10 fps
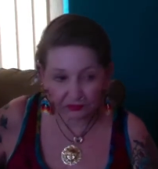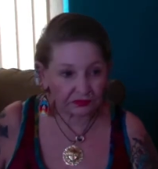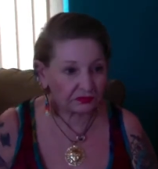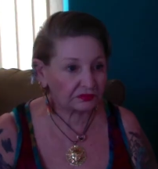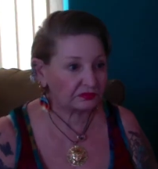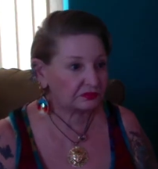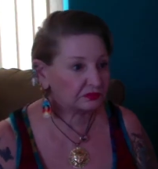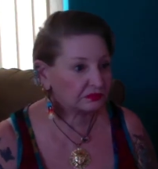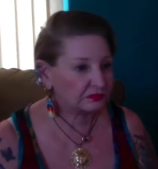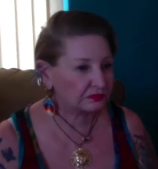
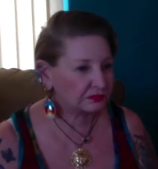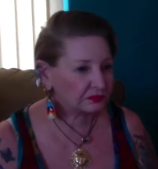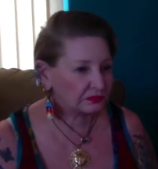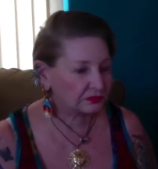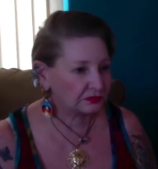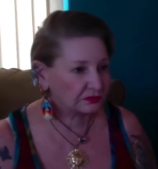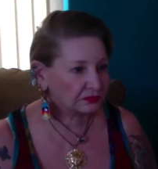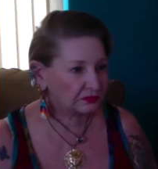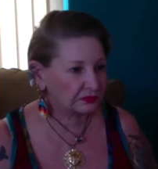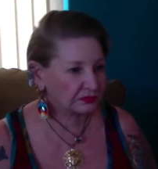
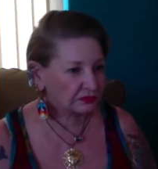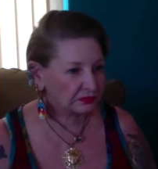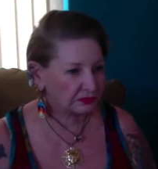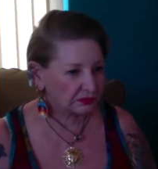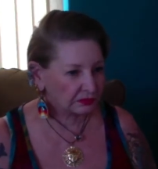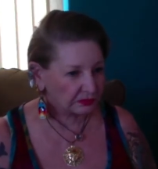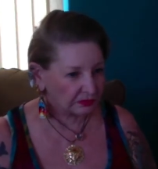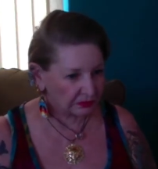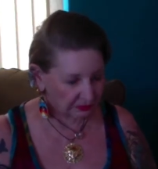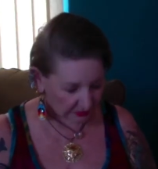
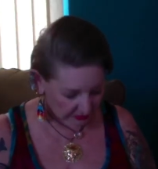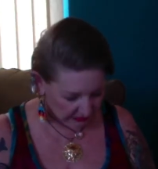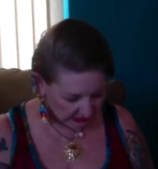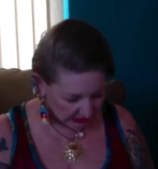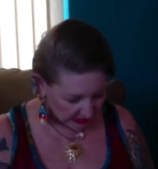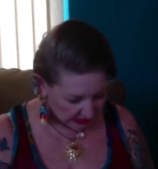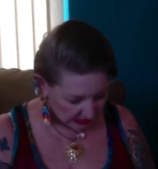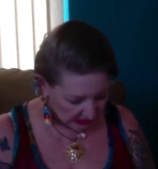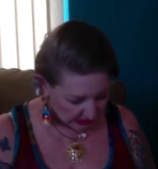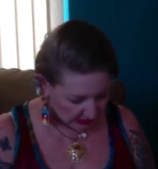
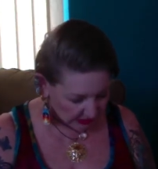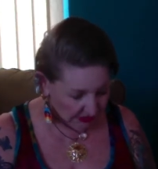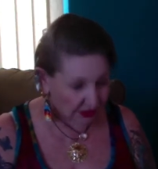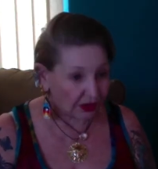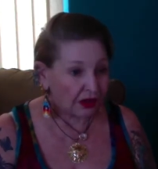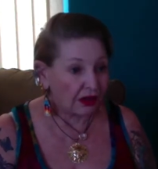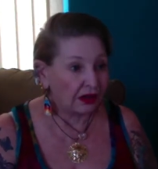No one is speaking in this clip.